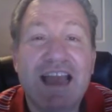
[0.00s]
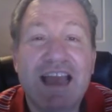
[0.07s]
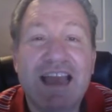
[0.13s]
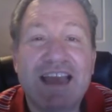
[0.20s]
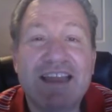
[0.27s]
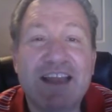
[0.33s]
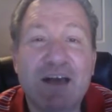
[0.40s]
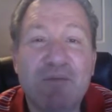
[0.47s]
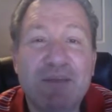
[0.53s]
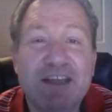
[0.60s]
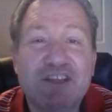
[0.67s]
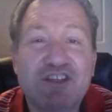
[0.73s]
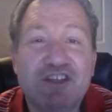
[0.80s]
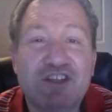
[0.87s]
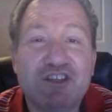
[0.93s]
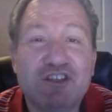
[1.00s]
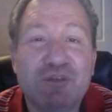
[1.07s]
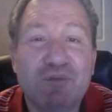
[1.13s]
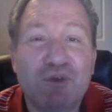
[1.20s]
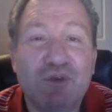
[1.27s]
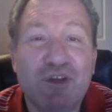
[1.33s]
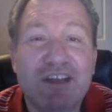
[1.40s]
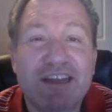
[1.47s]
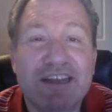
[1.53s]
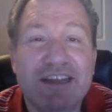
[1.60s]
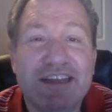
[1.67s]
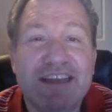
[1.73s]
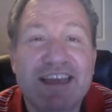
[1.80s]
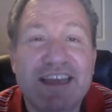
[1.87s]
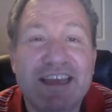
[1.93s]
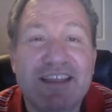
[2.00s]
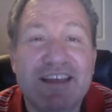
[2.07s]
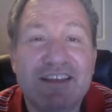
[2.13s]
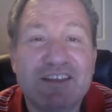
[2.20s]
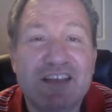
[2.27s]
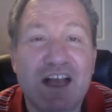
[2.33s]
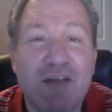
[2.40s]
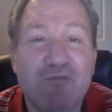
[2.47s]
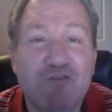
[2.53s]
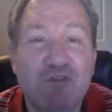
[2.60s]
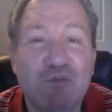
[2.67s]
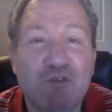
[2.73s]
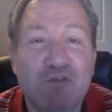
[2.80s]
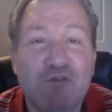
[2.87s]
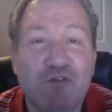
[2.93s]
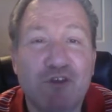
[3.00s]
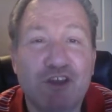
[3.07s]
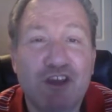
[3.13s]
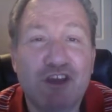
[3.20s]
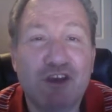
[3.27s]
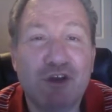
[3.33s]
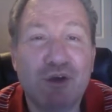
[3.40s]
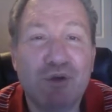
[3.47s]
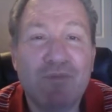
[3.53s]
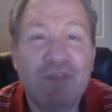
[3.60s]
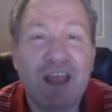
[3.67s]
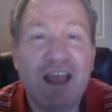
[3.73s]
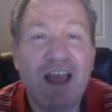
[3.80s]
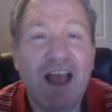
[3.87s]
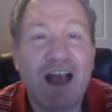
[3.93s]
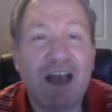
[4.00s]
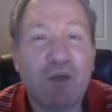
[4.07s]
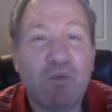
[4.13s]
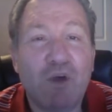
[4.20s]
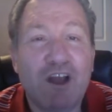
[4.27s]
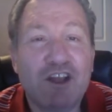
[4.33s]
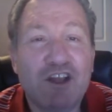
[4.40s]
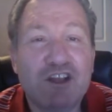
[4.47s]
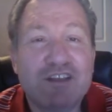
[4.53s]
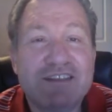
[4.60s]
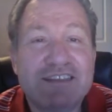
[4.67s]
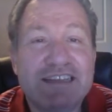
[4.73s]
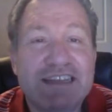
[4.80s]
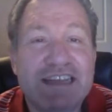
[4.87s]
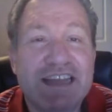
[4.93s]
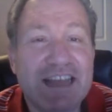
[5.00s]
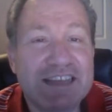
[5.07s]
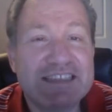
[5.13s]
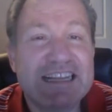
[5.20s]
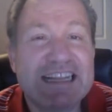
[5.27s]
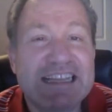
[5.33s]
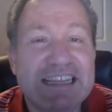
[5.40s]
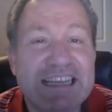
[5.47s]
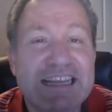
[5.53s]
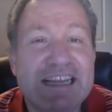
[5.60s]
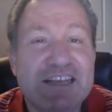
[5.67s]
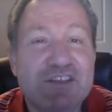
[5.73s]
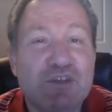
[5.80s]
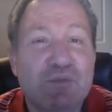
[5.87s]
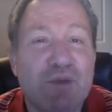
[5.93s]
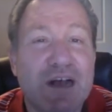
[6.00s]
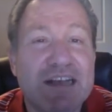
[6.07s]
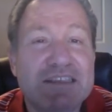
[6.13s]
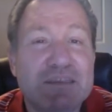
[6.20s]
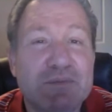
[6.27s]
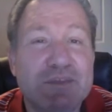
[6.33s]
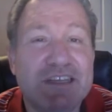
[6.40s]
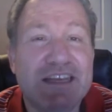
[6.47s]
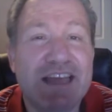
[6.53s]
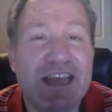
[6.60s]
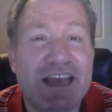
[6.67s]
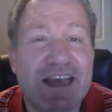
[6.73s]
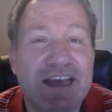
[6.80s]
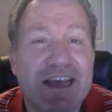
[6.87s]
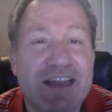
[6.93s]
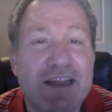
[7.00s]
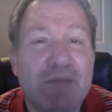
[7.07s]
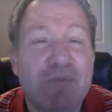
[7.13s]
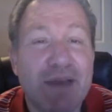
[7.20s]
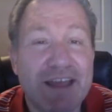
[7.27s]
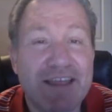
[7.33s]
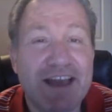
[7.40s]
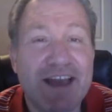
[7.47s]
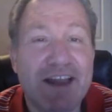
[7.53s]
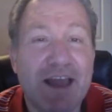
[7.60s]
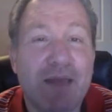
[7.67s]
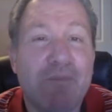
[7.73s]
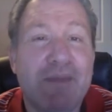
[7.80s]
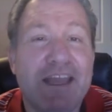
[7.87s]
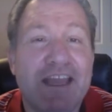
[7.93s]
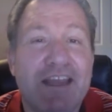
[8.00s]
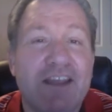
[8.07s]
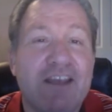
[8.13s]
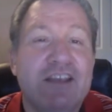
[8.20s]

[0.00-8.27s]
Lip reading: And I'll make sure to put it in a key that's comfortable for you. I want you to sing it as clean as you possibly can, and by that I mean